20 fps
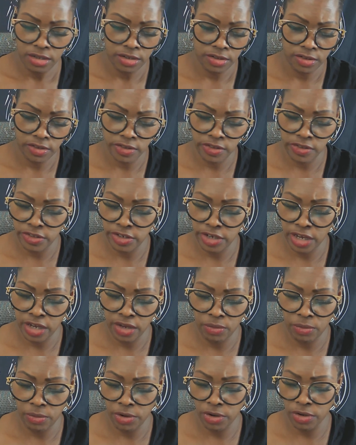staying
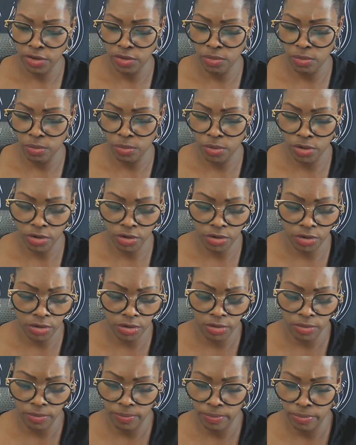where you were
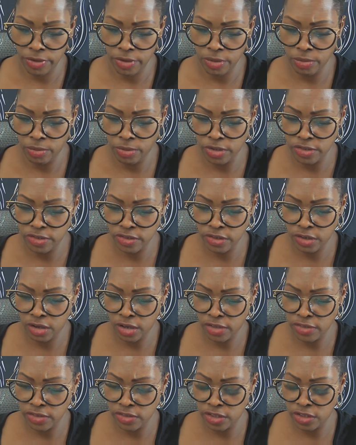was
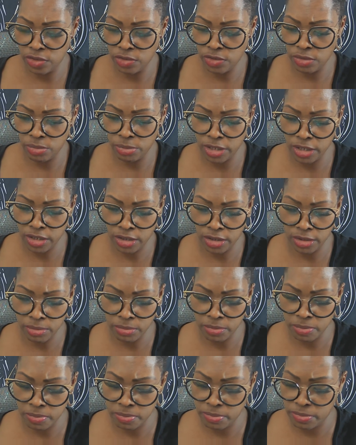causing you to become
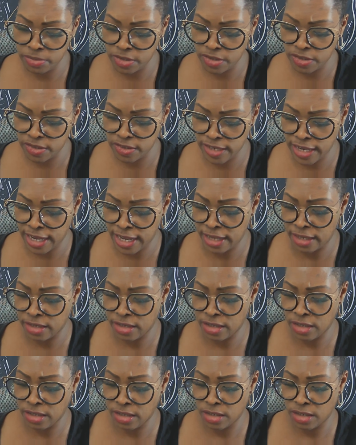
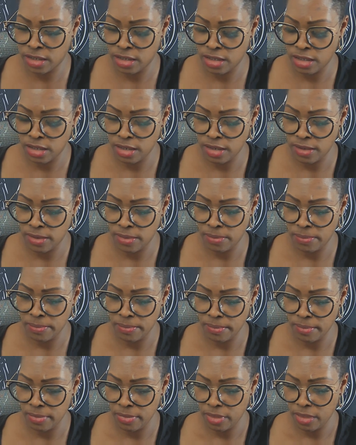stagnant
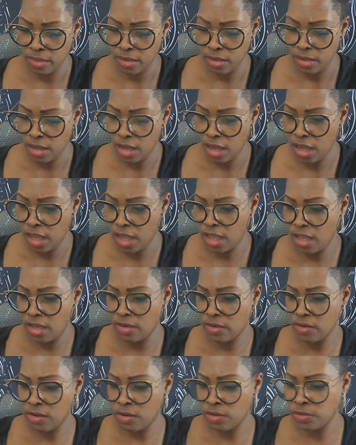and
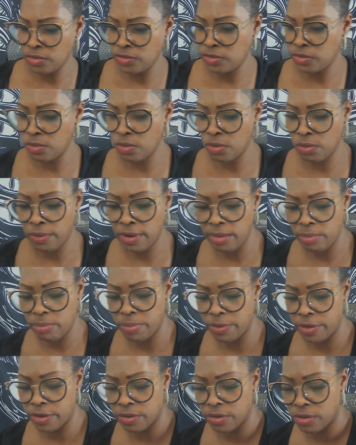also quite
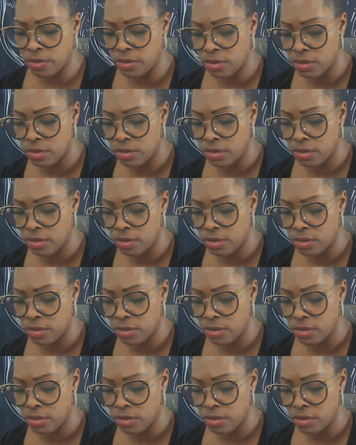bitter.